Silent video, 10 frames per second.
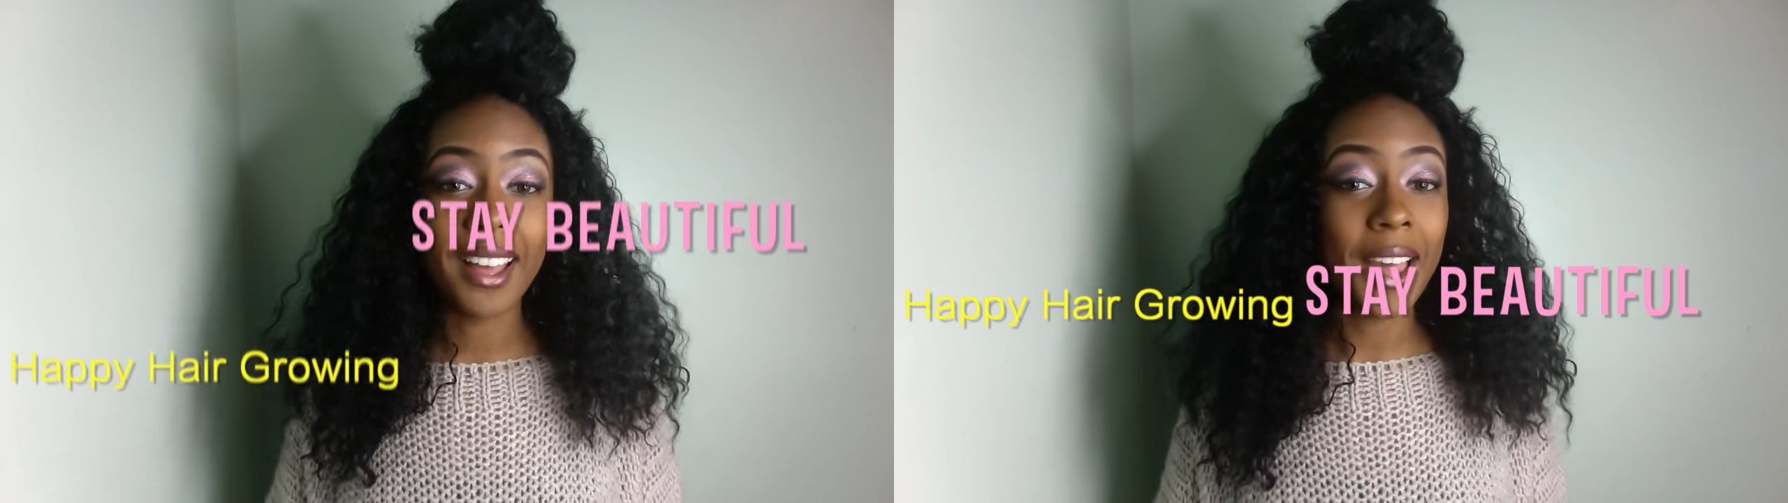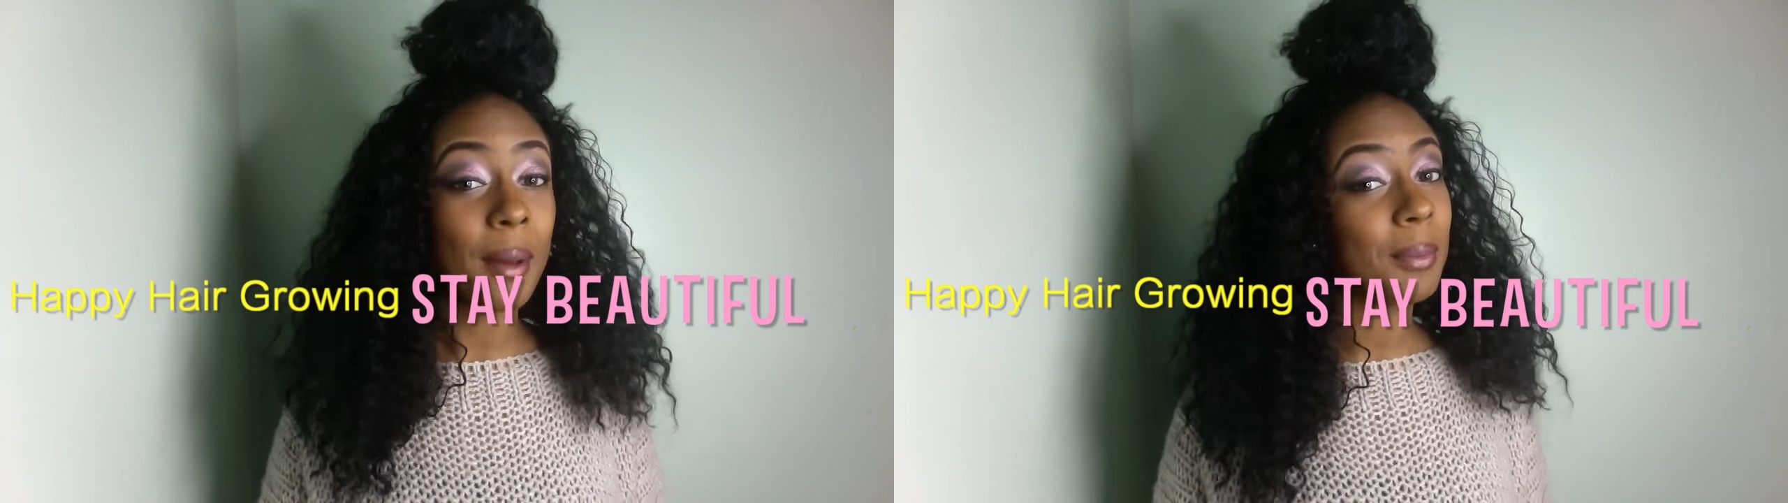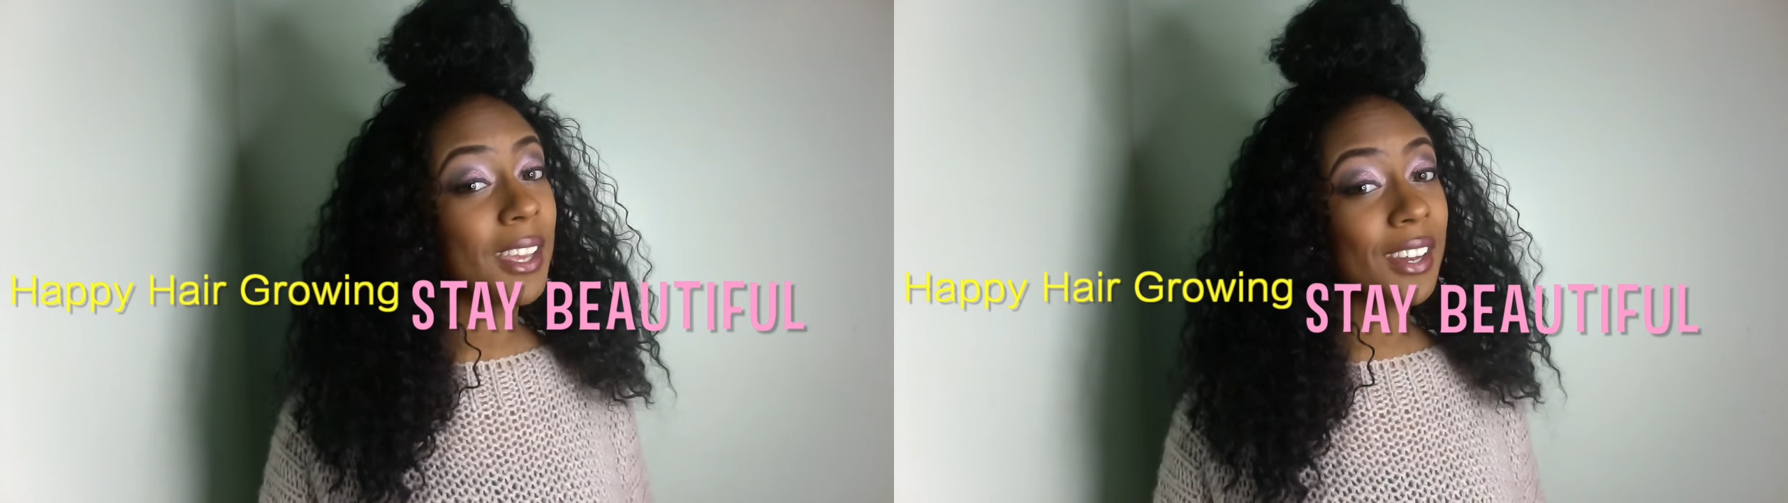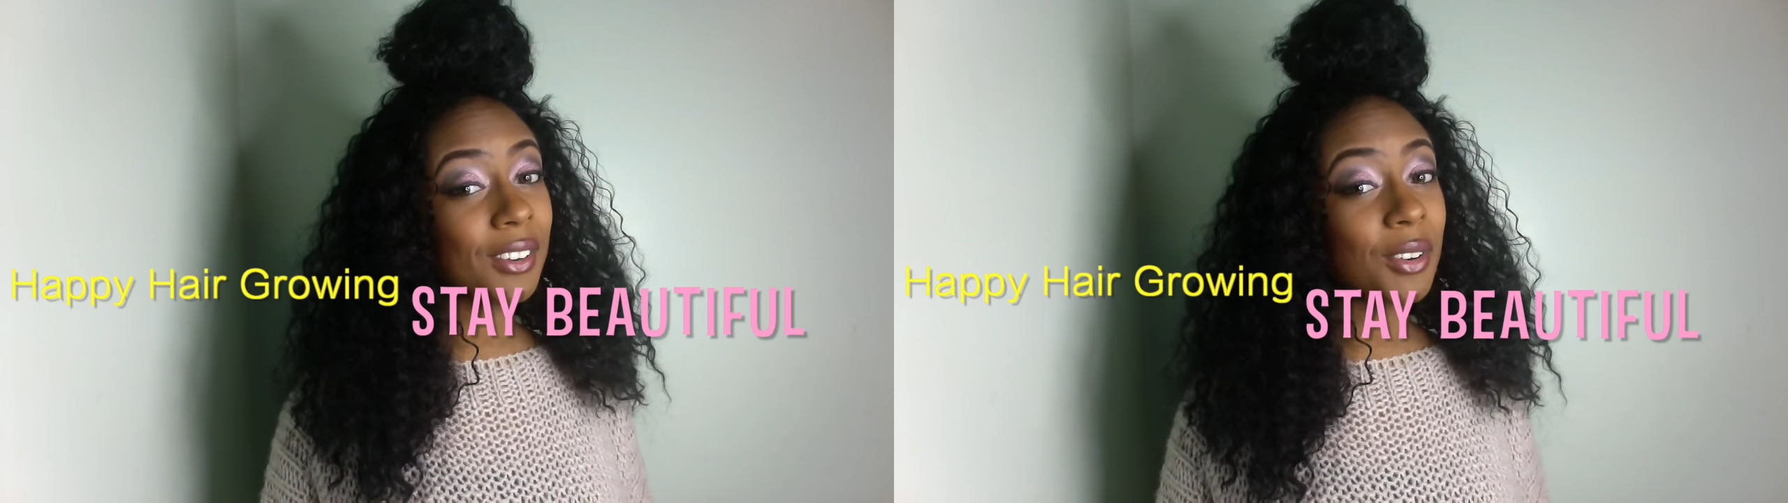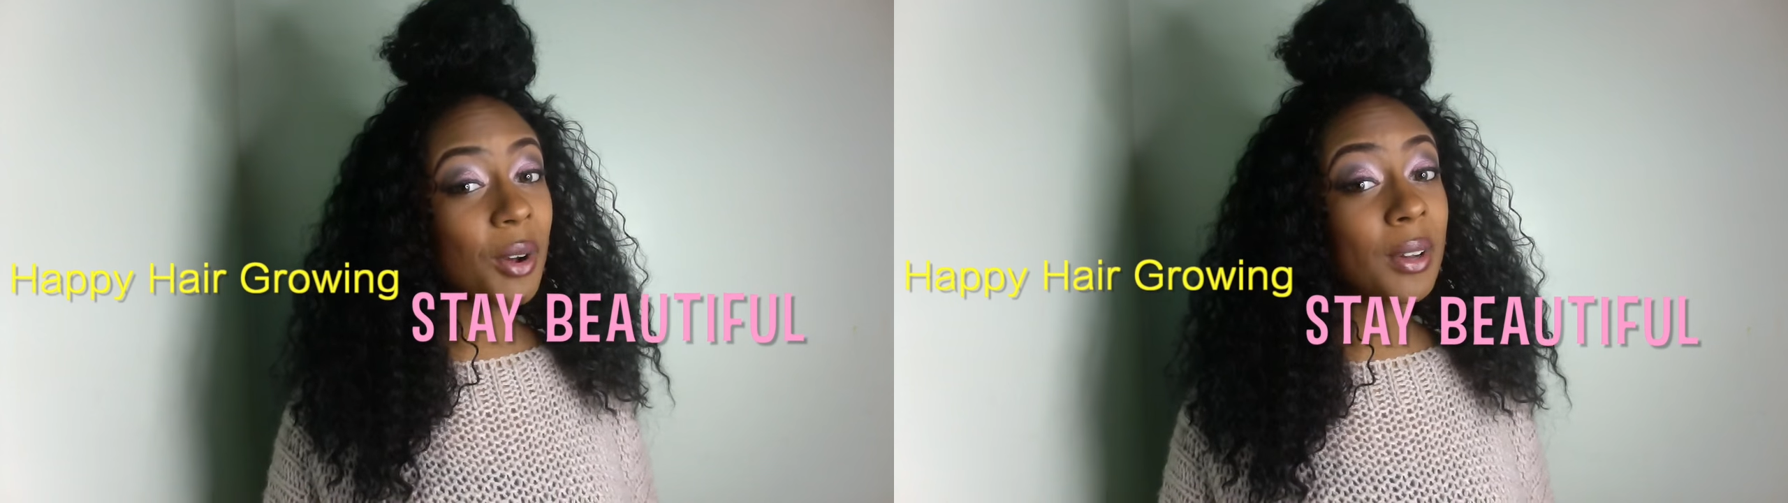happy hair
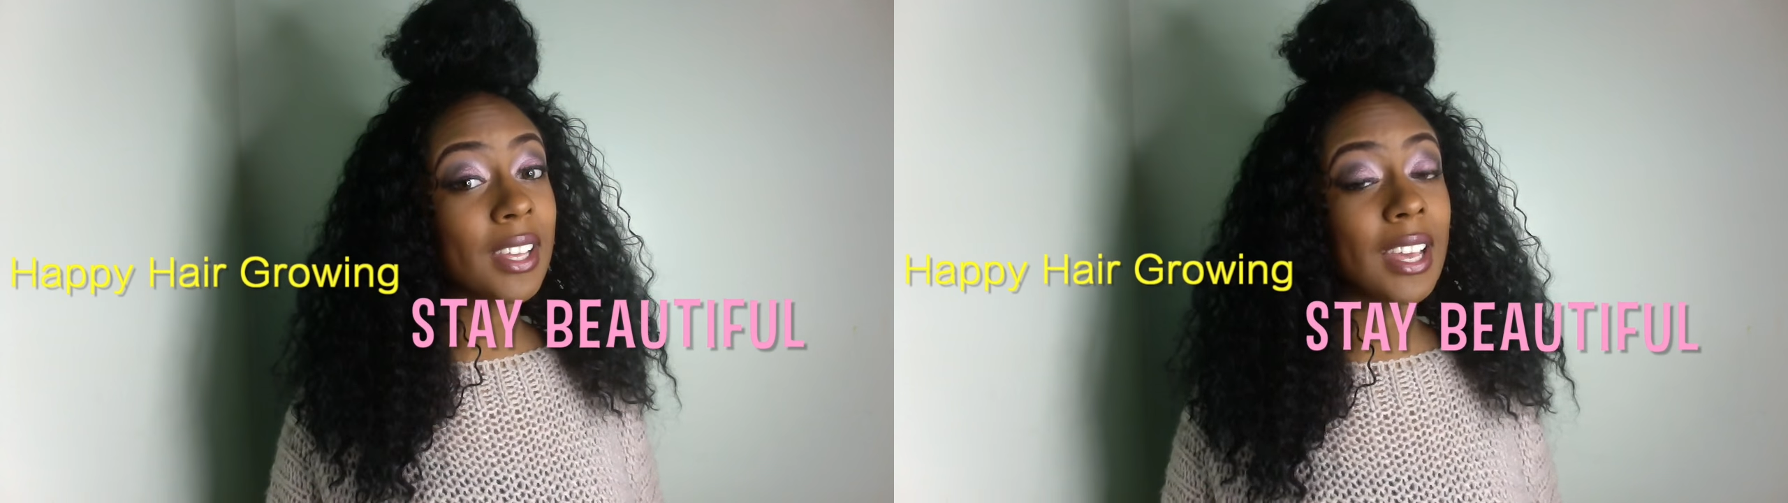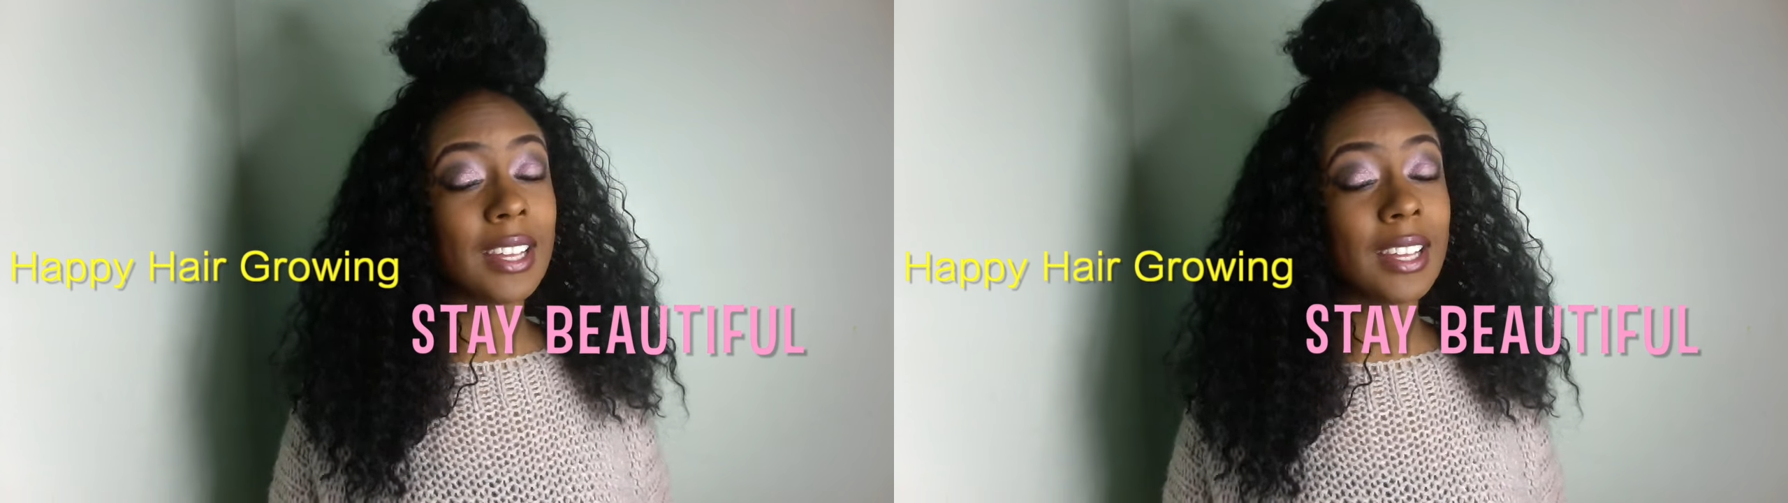growing